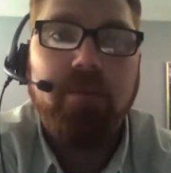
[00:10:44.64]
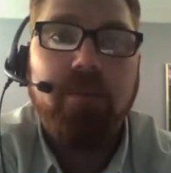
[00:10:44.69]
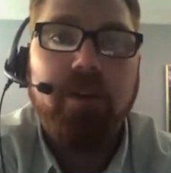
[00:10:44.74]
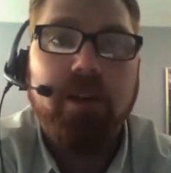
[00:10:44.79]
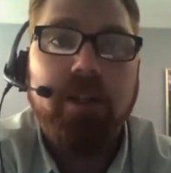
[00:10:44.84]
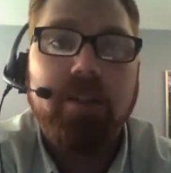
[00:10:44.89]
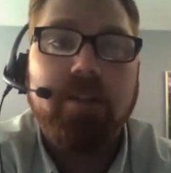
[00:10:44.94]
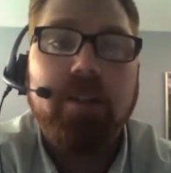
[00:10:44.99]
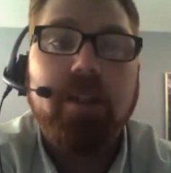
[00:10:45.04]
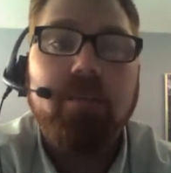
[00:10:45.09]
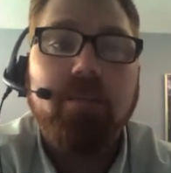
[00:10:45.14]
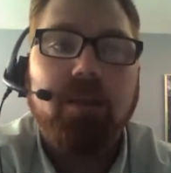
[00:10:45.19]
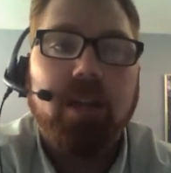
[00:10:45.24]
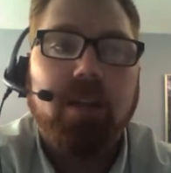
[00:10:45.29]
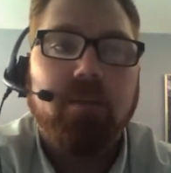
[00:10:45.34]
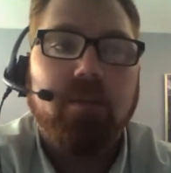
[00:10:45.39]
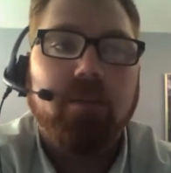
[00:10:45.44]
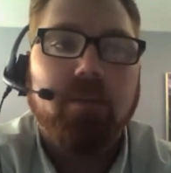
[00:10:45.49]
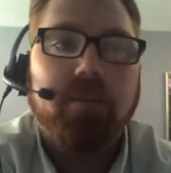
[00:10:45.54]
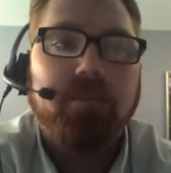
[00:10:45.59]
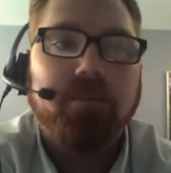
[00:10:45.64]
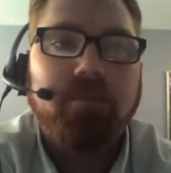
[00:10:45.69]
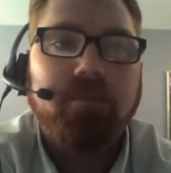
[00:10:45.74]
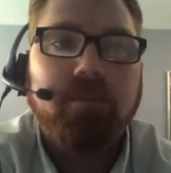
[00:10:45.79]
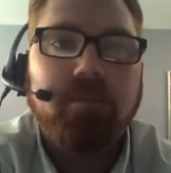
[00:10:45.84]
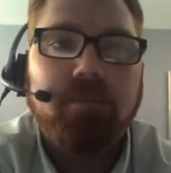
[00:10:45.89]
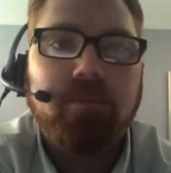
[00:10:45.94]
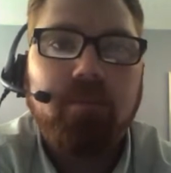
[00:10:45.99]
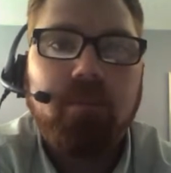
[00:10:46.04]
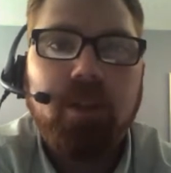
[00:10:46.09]
at a very deep level
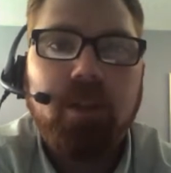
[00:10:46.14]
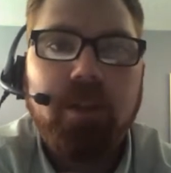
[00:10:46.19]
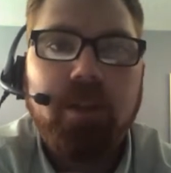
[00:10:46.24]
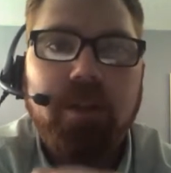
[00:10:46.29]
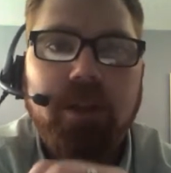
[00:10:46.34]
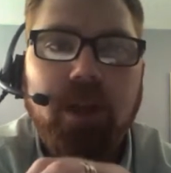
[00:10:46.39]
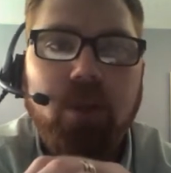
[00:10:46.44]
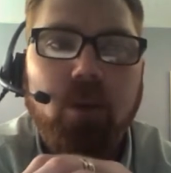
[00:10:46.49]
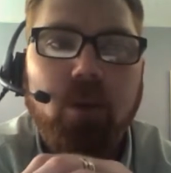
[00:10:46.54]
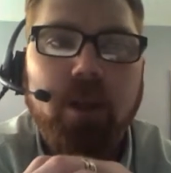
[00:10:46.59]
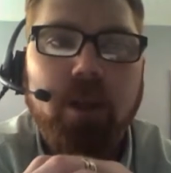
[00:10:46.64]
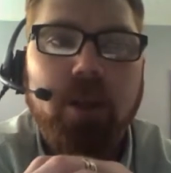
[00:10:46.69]
that